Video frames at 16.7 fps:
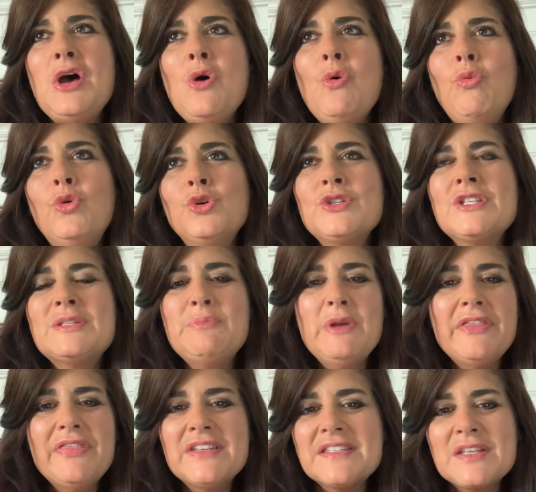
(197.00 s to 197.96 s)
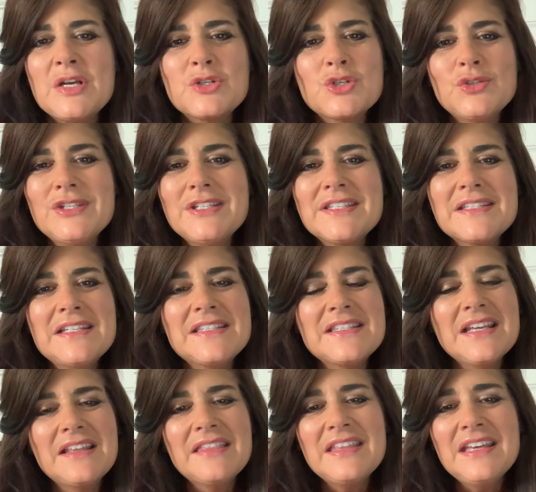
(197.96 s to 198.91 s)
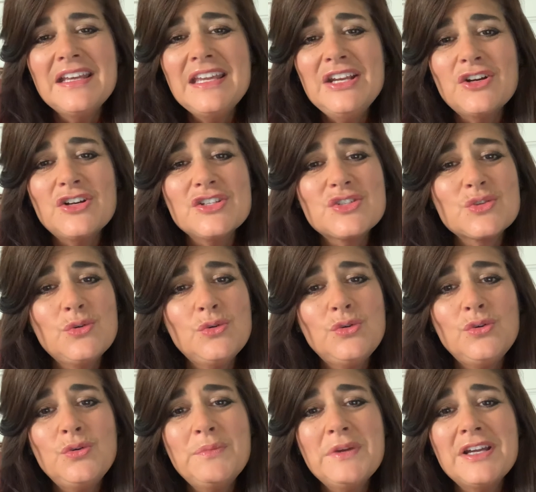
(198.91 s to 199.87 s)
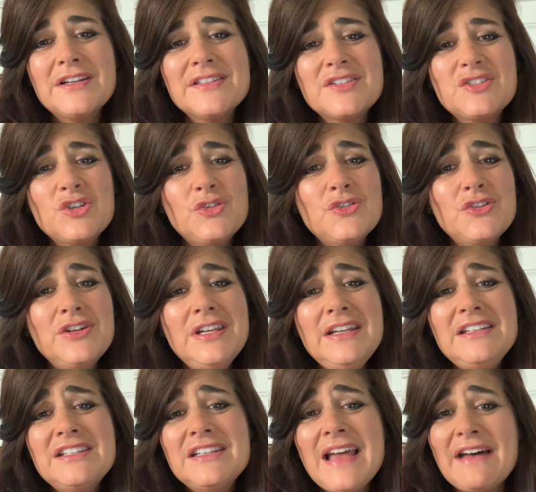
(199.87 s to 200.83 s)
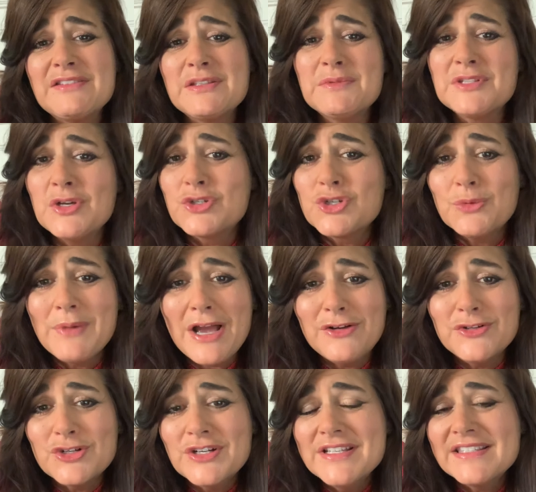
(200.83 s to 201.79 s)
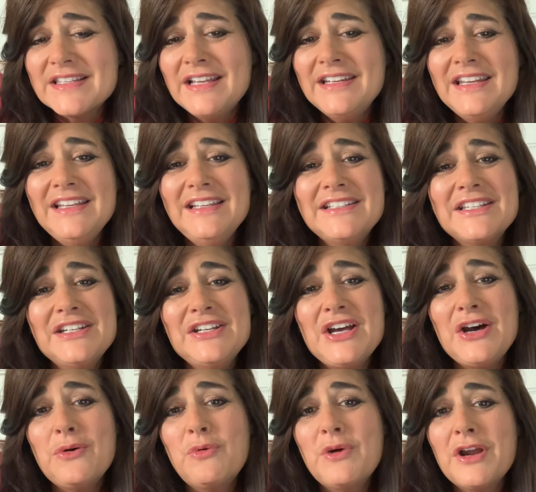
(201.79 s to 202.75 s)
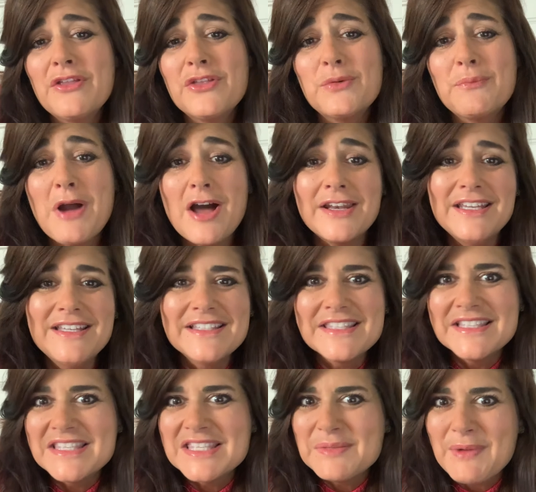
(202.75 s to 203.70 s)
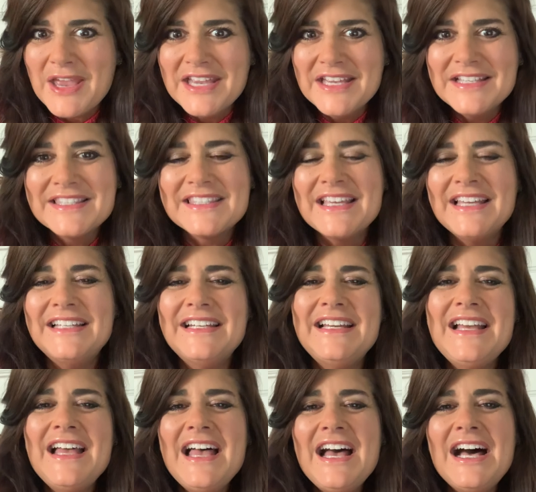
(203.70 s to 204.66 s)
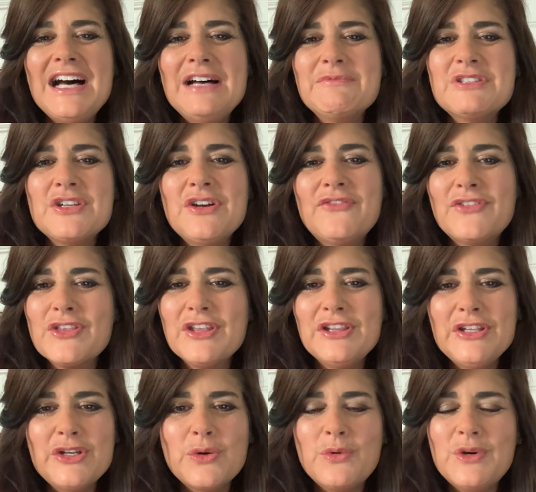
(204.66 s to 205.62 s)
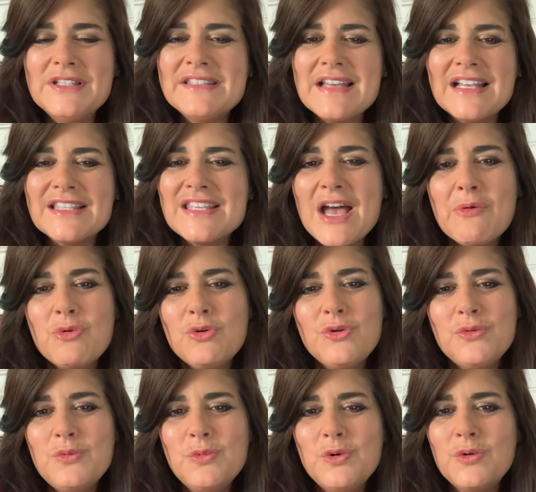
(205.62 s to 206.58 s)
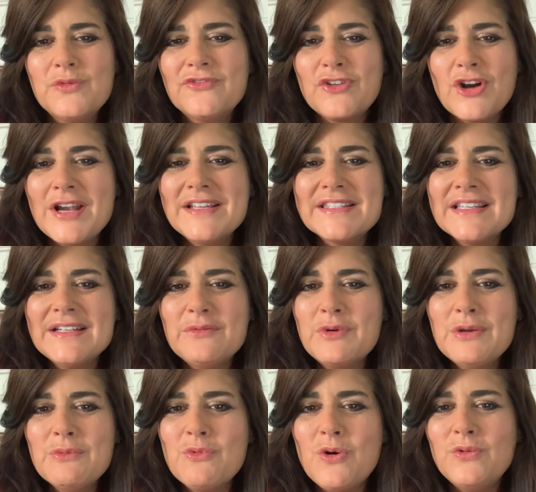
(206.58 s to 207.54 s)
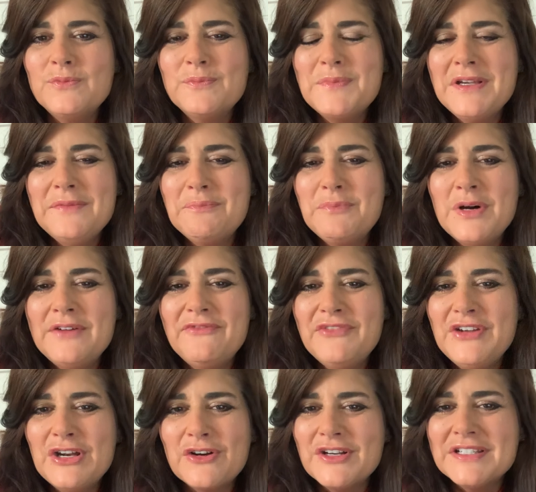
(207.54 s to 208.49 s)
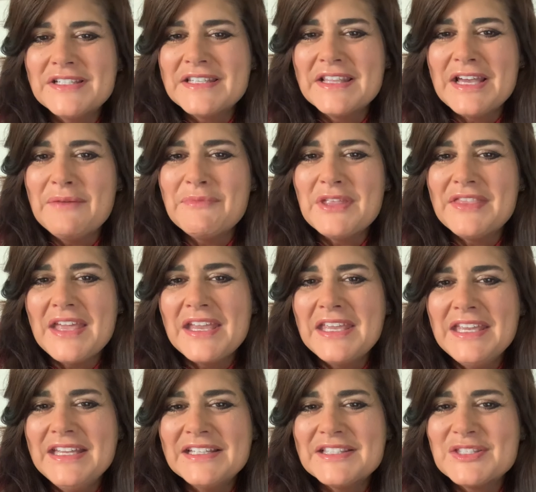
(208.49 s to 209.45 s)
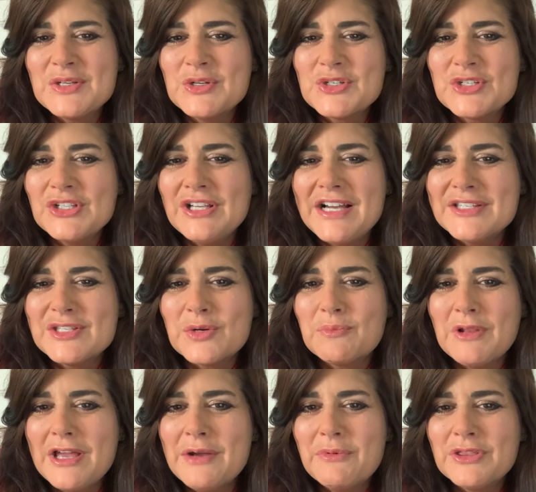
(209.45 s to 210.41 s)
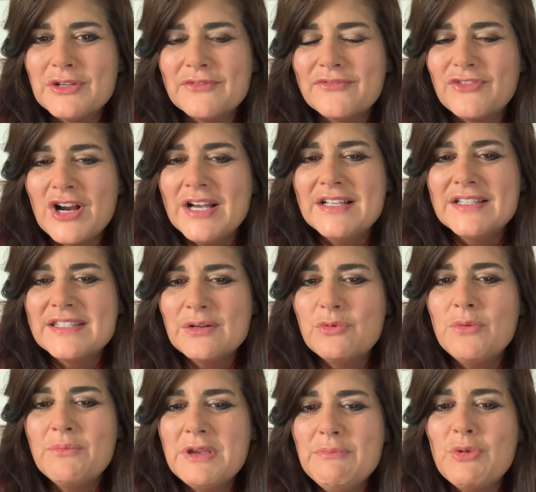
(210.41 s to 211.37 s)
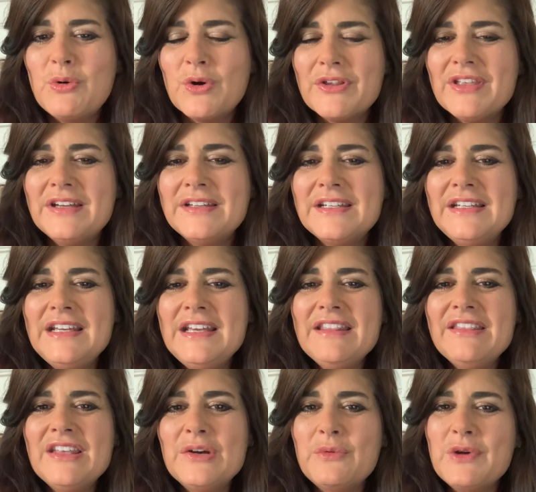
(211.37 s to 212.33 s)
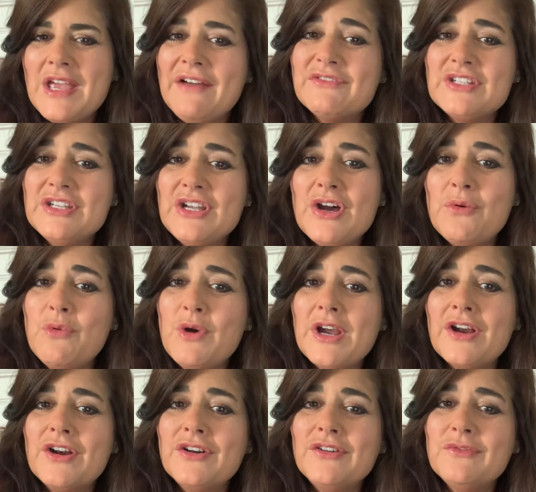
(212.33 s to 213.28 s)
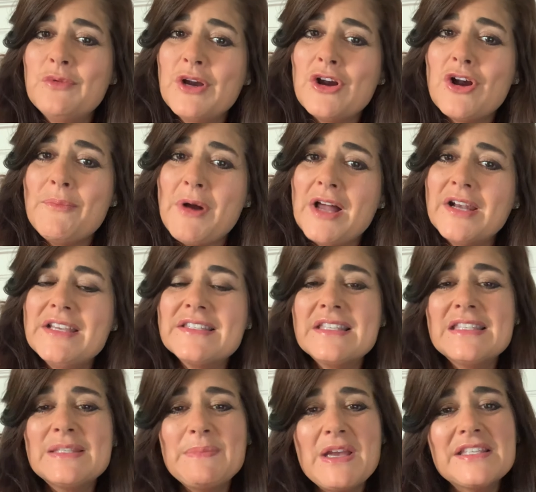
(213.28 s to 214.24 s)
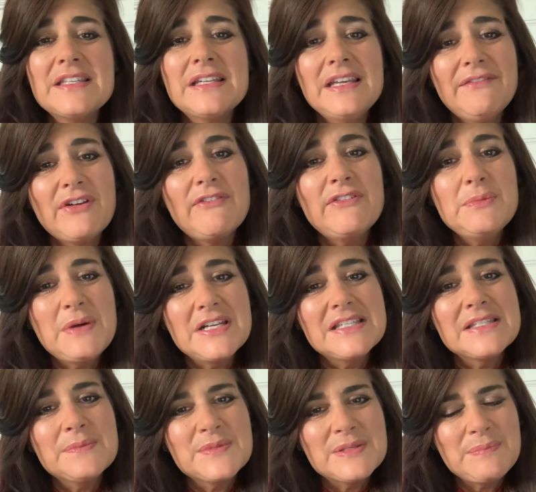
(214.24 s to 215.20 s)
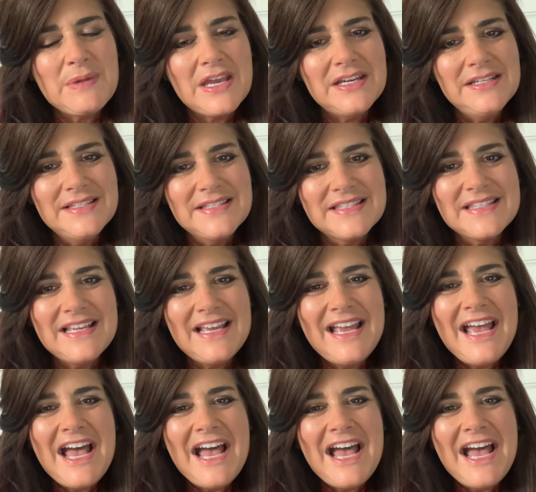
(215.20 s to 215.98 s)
we'll spin the social distancing thing here at school because children need to have some social boundaries and need to know where their body is in space. And so for the little ones, that's how we'll phrase it. We won't put fear into them that they can't socialize or play with their friends. It will be more that we have to know where our body is in space and give everybody some space.